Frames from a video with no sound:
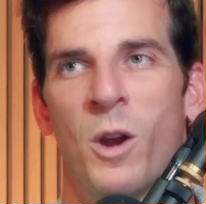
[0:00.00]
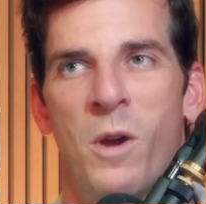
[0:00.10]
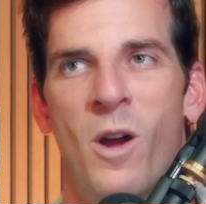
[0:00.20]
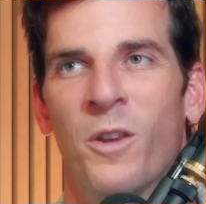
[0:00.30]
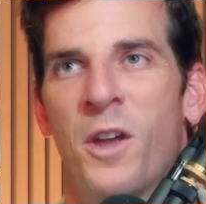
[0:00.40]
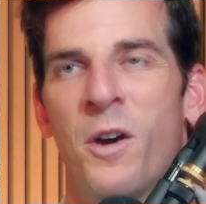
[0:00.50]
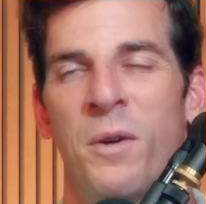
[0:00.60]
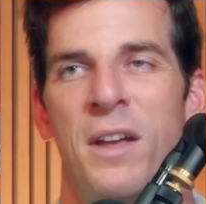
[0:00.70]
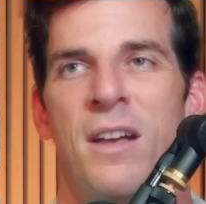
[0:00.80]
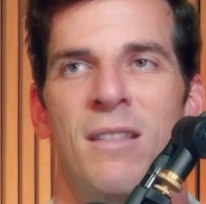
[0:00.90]
We all know
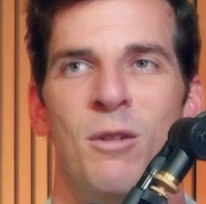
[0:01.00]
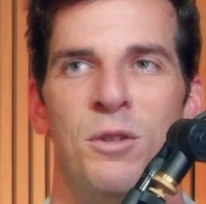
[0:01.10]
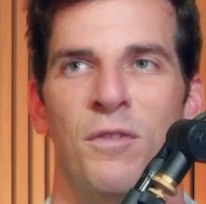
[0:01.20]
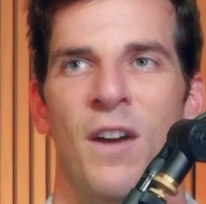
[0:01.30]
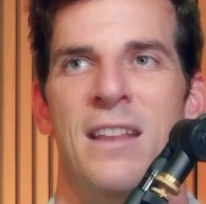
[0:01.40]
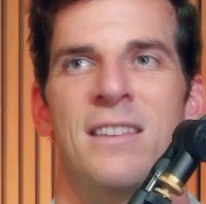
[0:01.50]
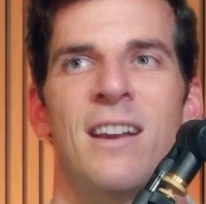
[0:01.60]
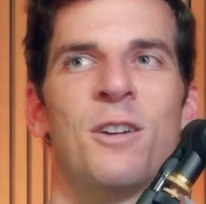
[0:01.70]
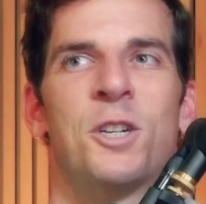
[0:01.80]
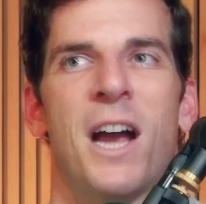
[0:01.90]
those friends
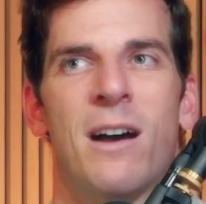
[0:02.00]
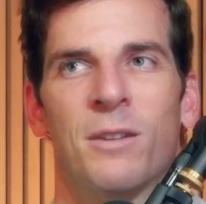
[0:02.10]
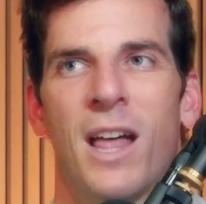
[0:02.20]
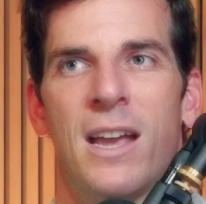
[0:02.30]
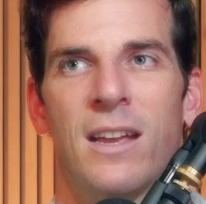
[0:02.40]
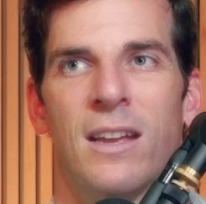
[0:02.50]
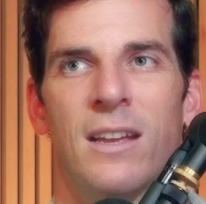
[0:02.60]
that are childlike,